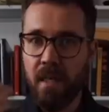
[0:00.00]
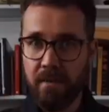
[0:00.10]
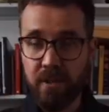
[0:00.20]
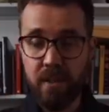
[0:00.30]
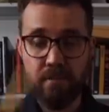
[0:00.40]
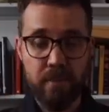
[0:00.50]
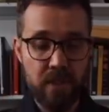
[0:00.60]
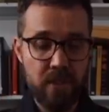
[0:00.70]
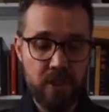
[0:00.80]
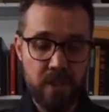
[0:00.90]
I've tried a
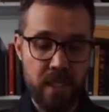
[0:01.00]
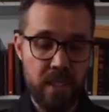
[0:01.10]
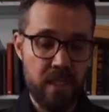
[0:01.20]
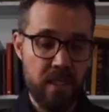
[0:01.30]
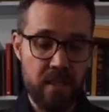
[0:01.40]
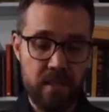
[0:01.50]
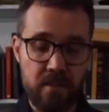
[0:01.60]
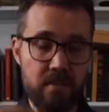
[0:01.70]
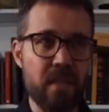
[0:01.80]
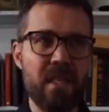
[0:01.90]
bunch. My
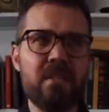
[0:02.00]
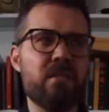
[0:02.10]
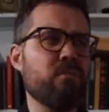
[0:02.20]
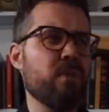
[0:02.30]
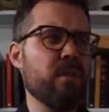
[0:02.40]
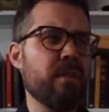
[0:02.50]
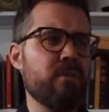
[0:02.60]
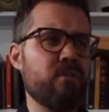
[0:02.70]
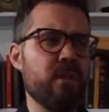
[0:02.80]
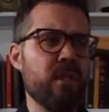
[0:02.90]
last one that I
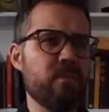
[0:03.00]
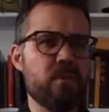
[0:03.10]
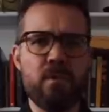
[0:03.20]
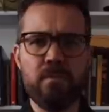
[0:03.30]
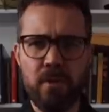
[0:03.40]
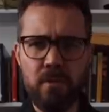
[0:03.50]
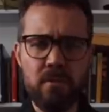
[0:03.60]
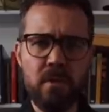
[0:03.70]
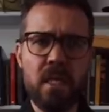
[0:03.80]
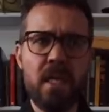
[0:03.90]
tried was a Mont
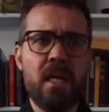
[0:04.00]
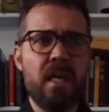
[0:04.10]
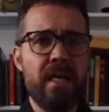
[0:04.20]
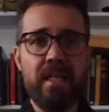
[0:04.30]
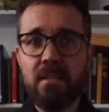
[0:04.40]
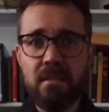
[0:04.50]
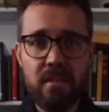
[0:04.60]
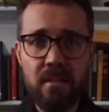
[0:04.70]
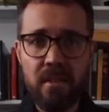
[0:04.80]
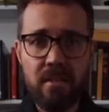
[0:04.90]
Blanc. It
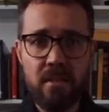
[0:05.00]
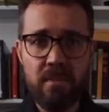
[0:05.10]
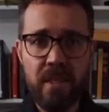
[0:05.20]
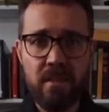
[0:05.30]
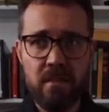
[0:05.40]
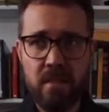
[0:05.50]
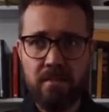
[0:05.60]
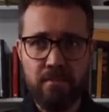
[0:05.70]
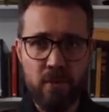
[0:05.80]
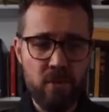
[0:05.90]
didn't last the pace.
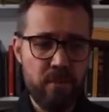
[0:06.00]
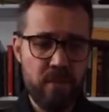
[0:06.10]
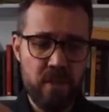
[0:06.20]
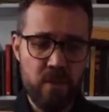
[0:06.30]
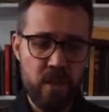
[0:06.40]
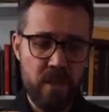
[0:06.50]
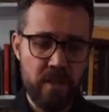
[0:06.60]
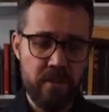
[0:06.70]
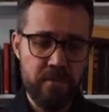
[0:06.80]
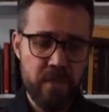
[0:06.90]
It broke pretty
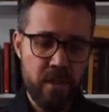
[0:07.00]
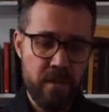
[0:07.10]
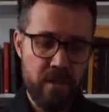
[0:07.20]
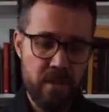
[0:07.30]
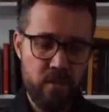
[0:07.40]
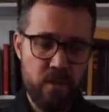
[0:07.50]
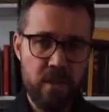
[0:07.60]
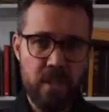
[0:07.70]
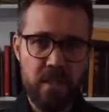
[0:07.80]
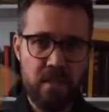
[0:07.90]
quickly. This
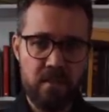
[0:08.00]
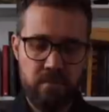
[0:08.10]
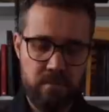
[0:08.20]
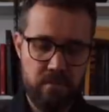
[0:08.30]
one is